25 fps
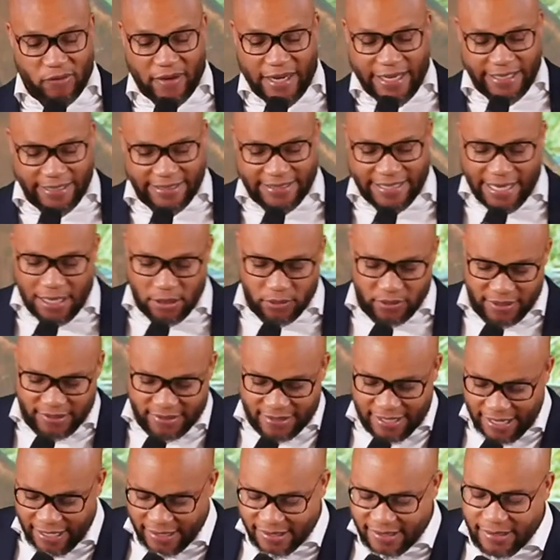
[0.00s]
write it down. It
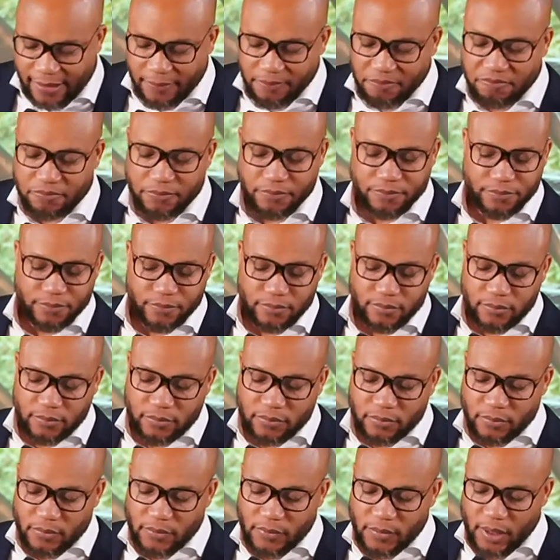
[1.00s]
says,
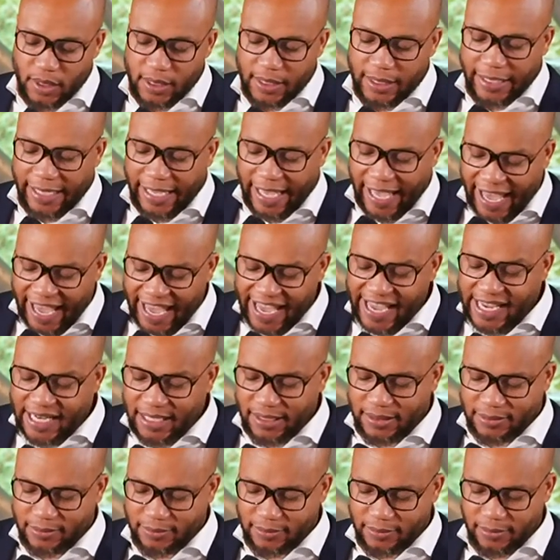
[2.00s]

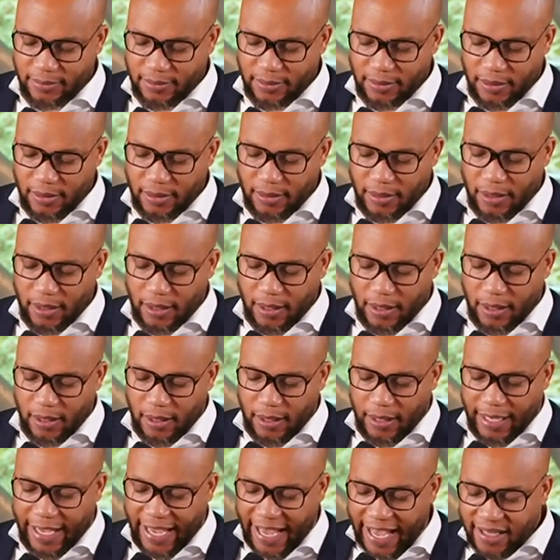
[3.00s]
hate
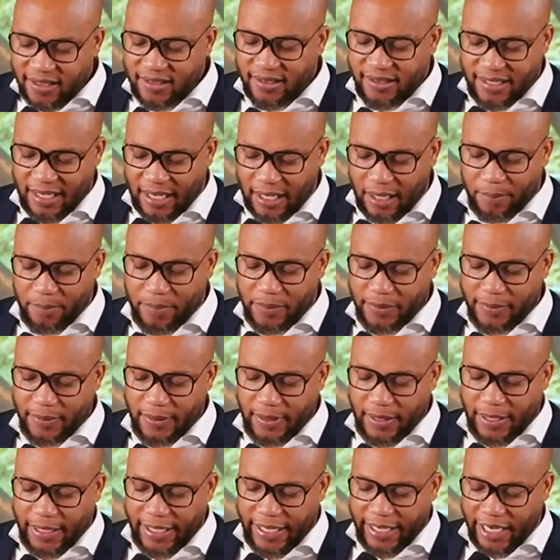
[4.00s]
ends up
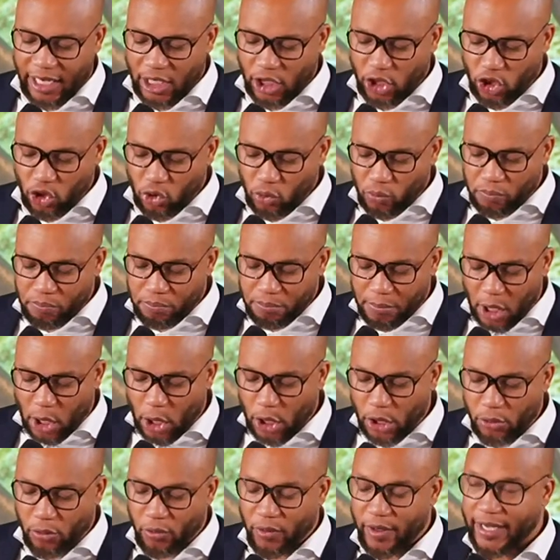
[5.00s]
in you
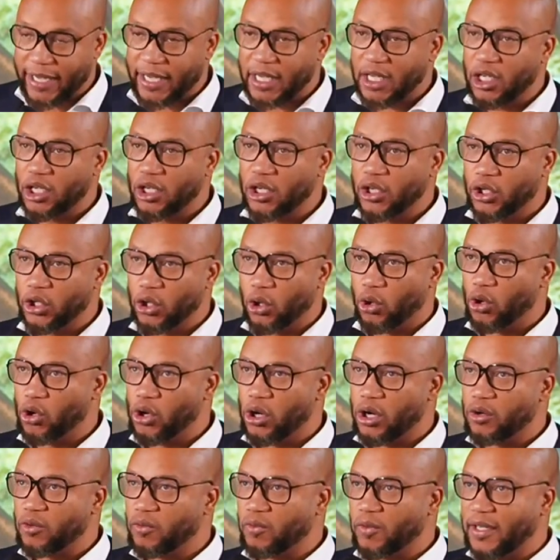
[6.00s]
murdering
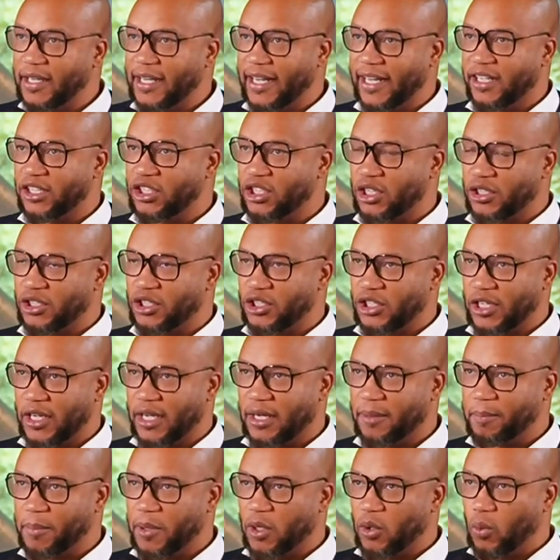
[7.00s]
your
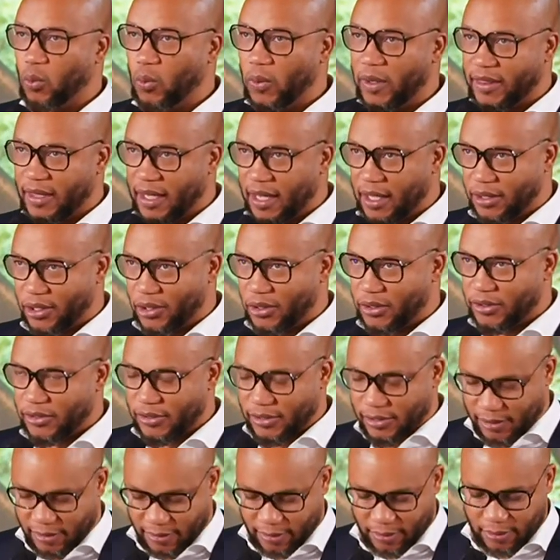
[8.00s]
relationship with
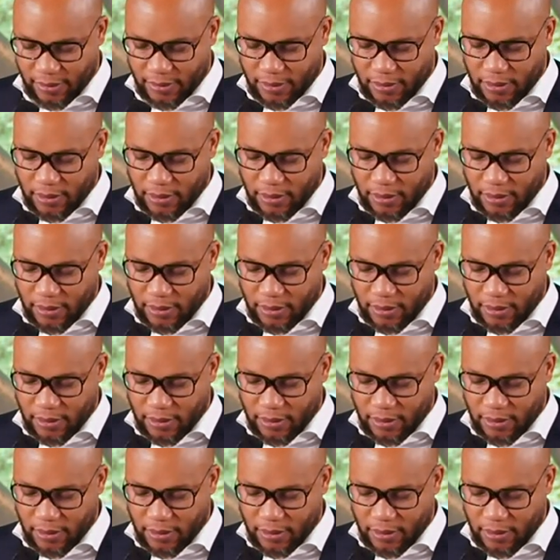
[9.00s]
others.